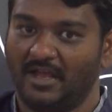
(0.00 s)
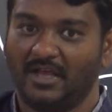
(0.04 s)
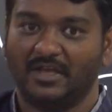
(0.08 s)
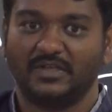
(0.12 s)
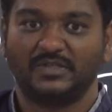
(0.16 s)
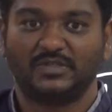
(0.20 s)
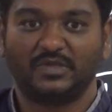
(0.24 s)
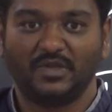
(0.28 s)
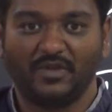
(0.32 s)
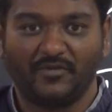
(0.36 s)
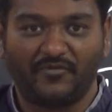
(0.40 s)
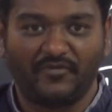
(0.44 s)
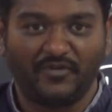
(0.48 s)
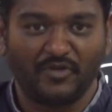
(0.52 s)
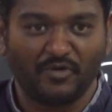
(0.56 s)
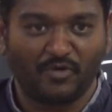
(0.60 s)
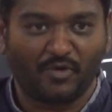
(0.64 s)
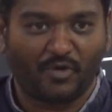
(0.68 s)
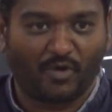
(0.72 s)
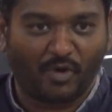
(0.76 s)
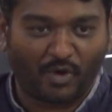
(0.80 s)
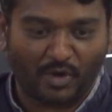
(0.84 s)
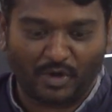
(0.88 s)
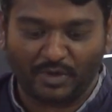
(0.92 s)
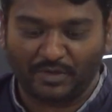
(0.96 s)
So if you
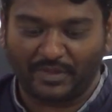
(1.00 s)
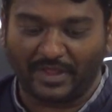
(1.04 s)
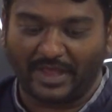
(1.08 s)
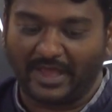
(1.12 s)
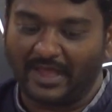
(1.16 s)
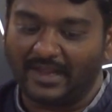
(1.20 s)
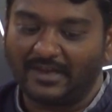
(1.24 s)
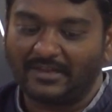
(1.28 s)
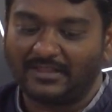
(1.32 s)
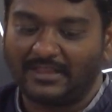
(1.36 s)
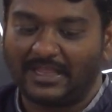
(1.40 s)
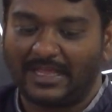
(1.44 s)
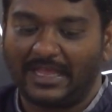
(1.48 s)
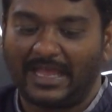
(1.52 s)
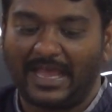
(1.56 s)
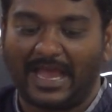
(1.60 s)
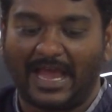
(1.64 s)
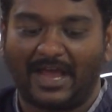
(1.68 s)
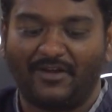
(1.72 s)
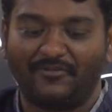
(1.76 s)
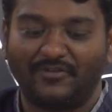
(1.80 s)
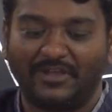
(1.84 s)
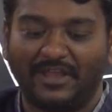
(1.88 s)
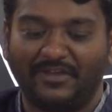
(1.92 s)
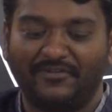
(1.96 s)
go there, they
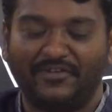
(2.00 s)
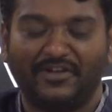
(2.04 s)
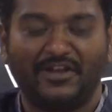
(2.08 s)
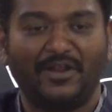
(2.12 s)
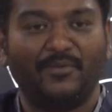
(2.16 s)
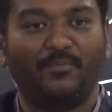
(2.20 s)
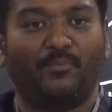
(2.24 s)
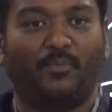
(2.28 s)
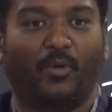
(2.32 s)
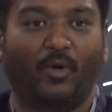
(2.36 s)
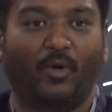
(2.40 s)
have given a